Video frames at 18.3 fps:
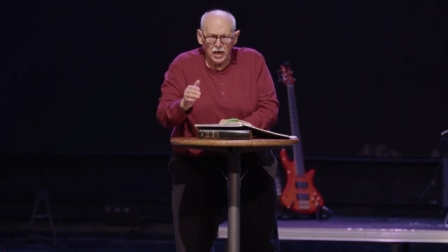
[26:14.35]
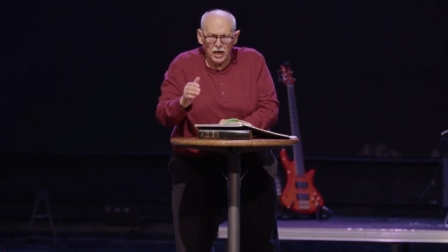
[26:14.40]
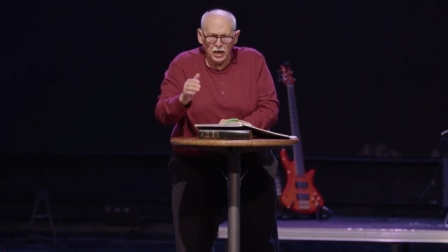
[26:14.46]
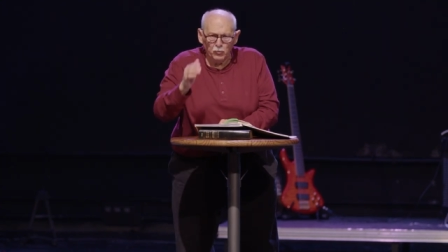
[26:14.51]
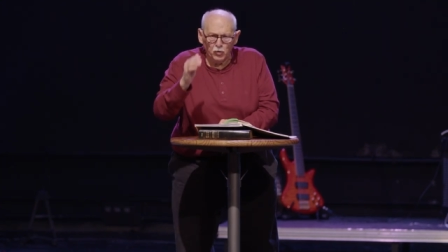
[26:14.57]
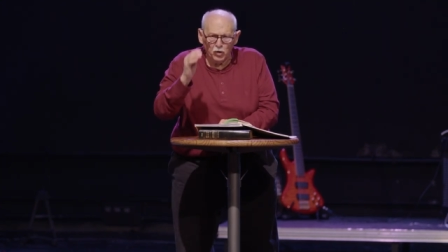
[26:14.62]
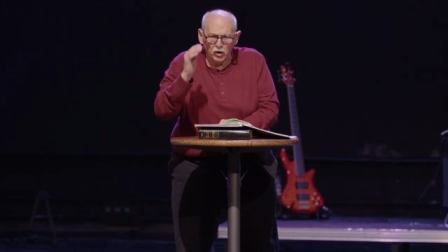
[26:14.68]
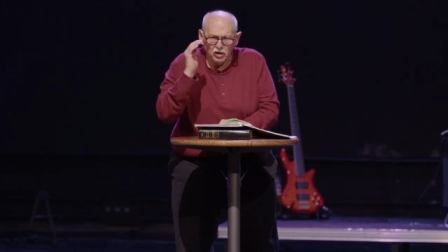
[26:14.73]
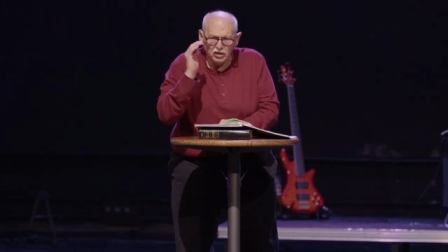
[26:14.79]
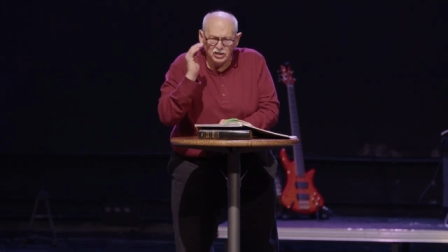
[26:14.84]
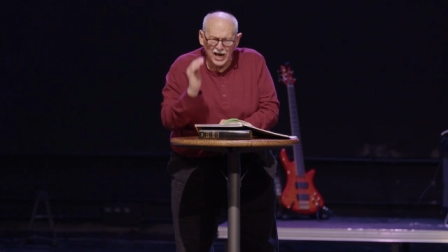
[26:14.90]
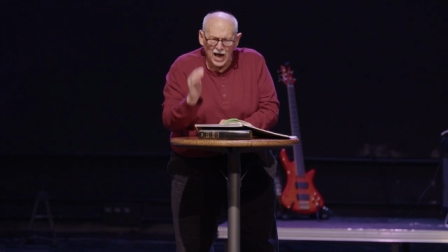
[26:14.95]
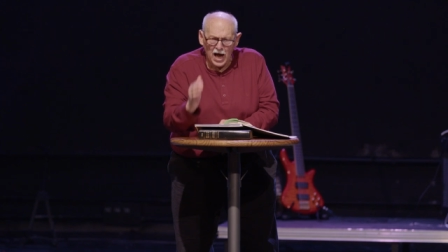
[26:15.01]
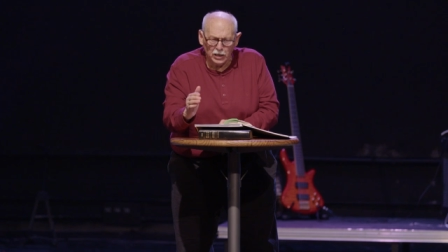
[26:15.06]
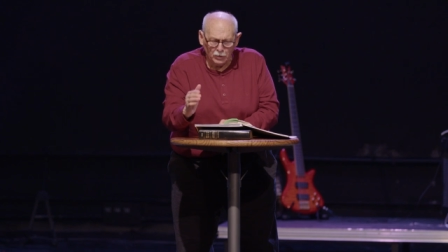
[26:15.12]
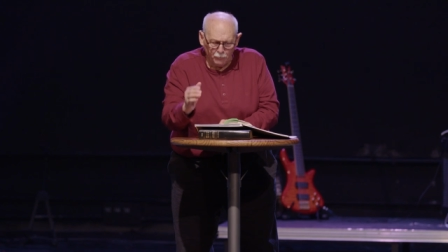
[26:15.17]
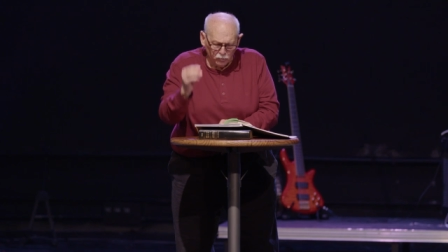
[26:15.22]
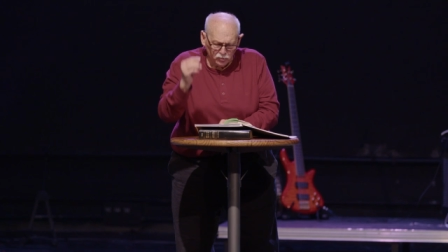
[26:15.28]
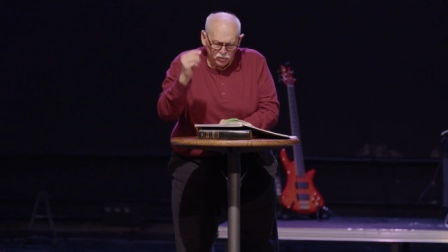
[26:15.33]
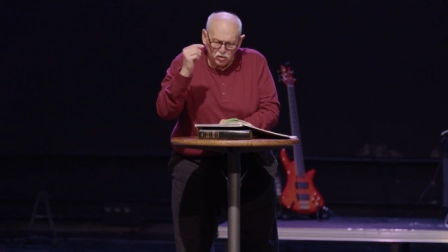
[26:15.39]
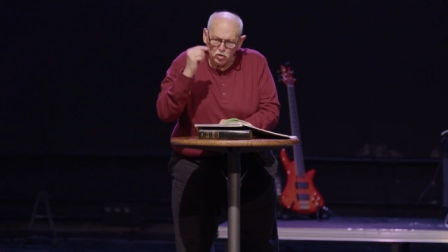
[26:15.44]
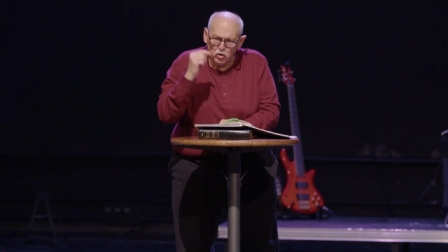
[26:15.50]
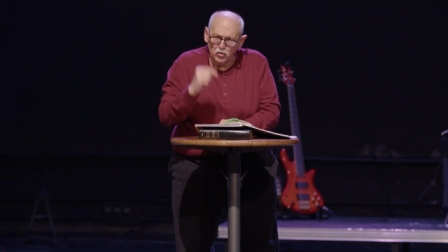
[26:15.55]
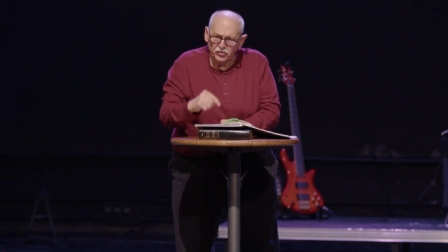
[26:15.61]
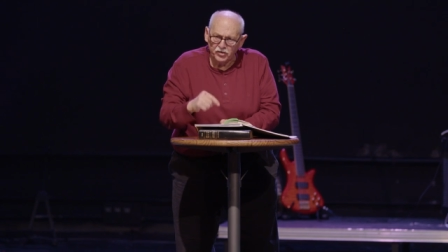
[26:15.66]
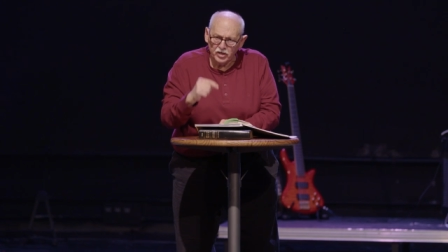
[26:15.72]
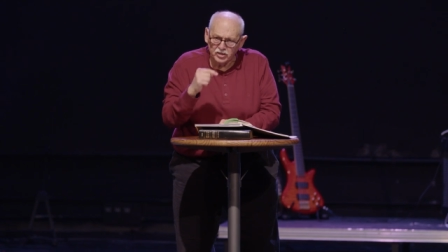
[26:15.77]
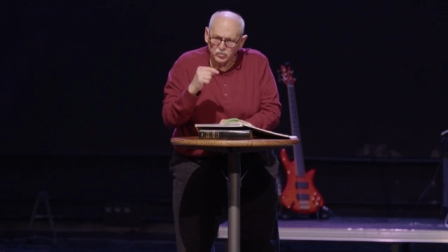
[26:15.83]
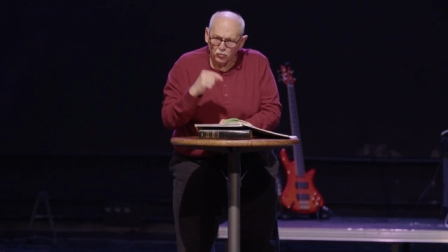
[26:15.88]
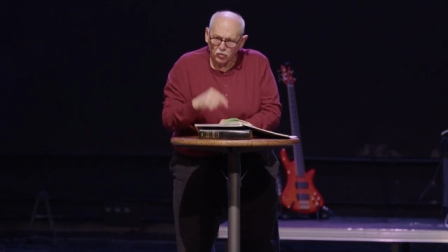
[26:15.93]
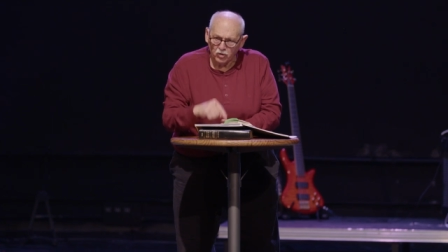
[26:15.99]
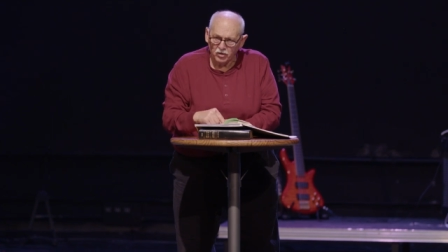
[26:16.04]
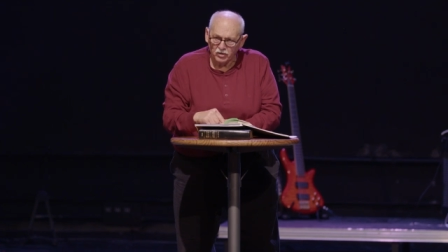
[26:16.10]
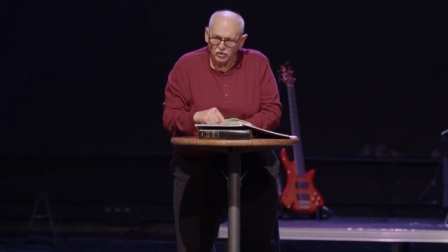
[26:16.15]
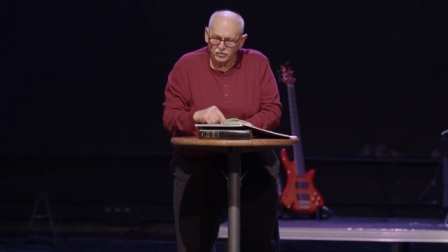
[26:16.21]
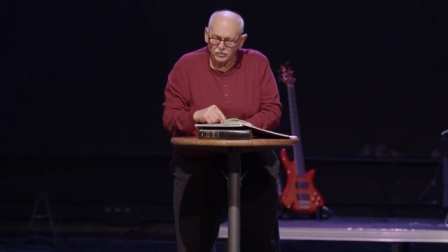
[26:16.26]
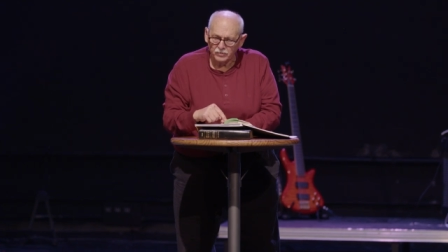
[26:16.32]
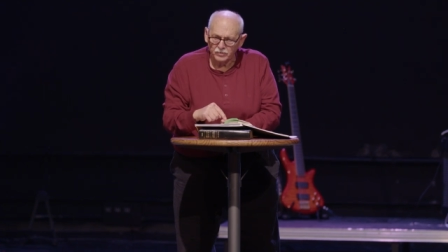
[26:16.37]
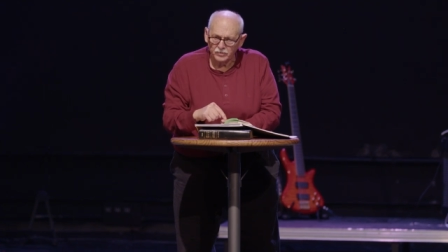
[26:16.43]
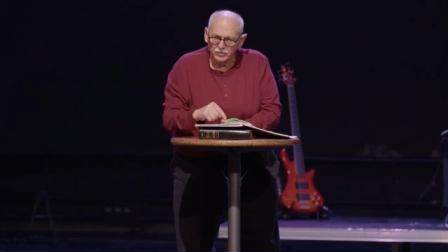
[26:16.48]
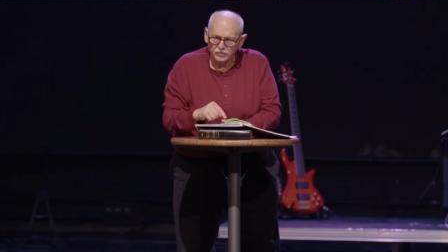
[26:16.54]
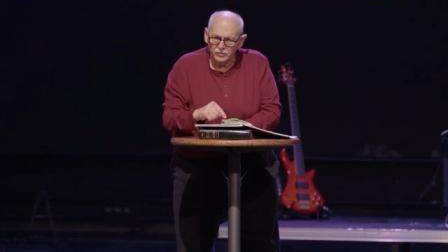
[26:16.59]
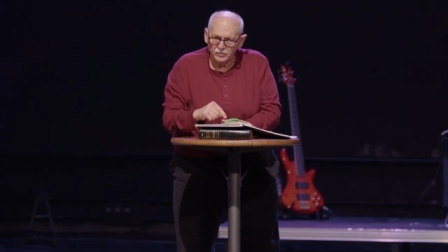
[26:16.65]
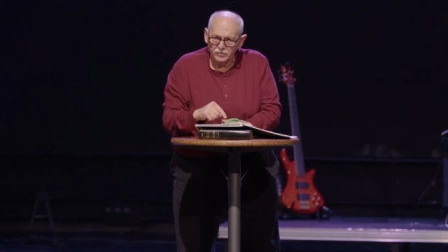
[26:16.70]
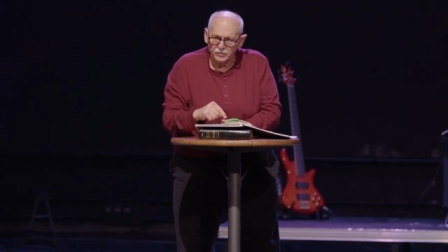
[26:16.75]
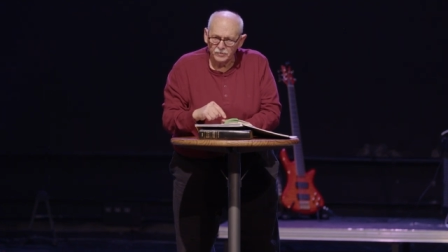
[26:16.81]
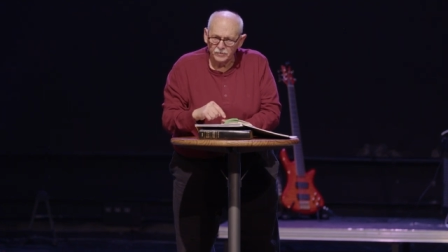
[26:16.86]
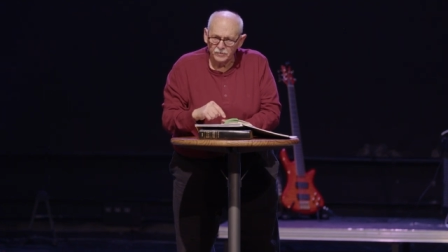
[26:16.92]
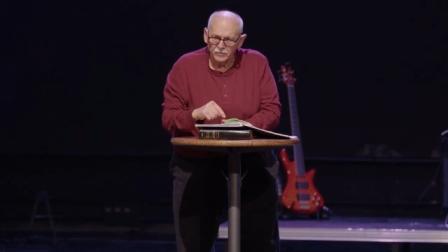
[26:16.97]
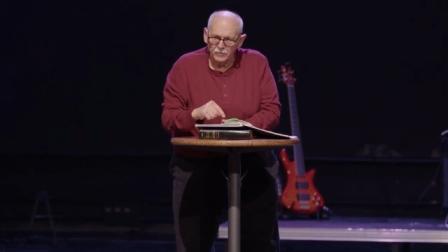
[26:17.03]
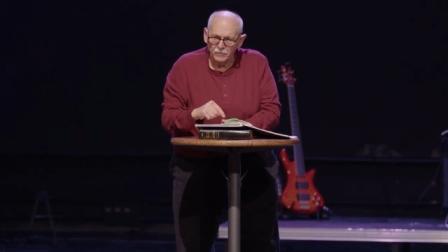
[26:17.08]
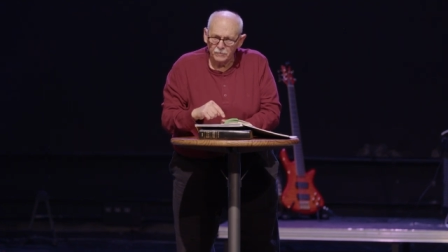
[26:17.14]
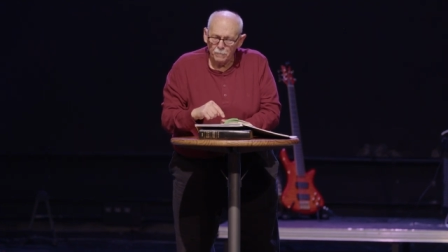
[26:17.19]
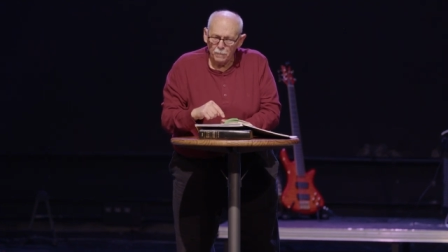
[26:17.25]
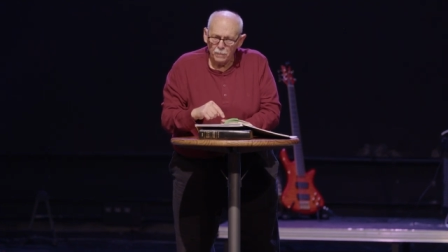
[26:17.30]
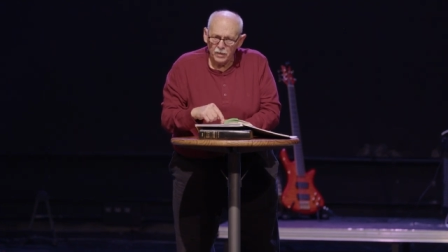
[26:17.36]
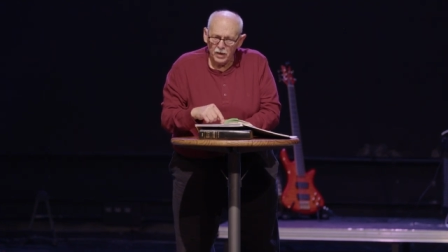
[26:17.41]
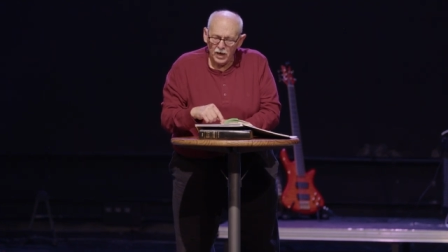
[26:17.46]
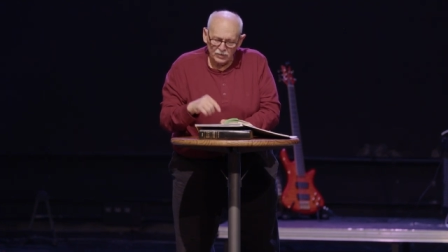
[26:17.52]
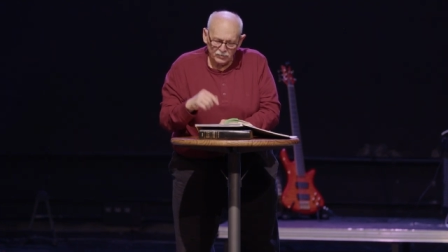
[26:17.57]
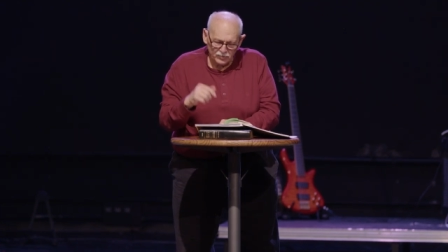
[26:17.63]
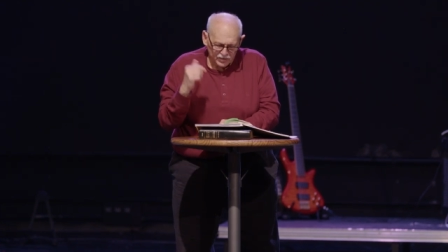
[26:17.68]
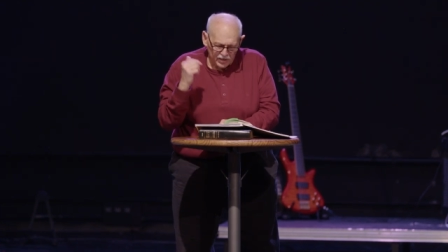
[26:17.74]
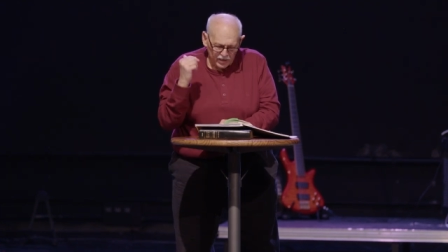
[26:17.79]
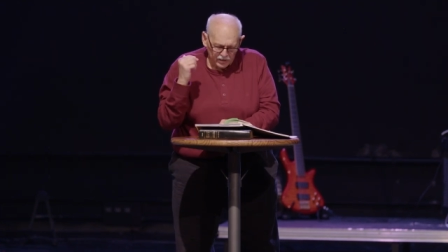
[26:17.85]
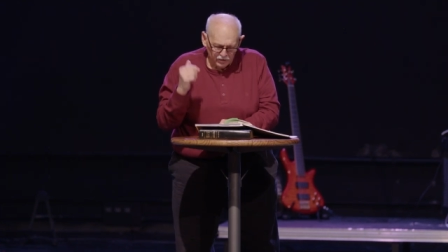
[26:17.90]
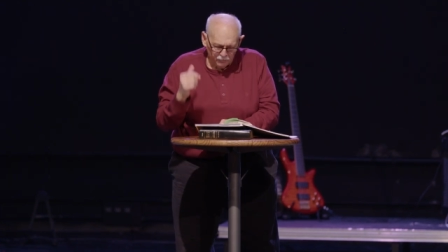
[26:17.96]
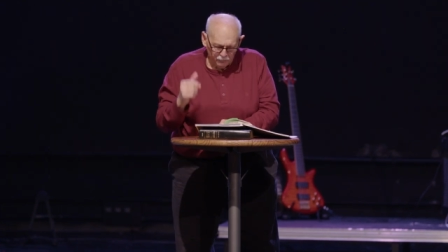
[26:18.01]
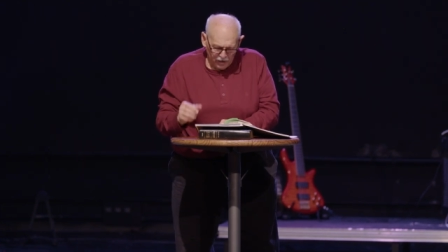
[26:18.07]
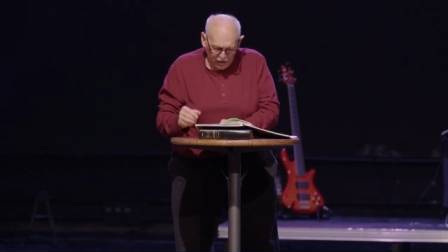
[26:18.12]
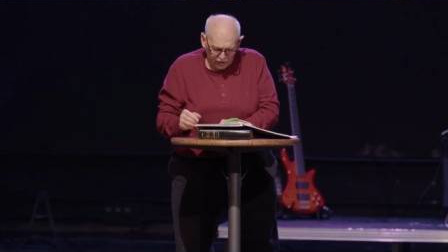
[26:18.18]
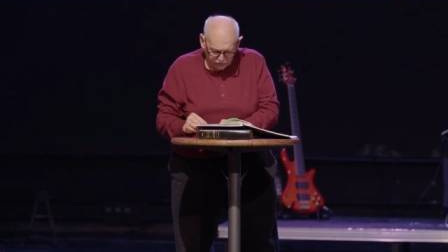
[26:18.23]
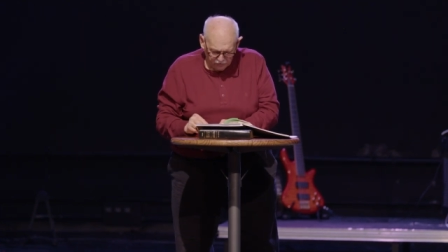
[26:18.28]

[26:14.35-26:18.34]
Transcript: and we're accountable to this word. I was thinking back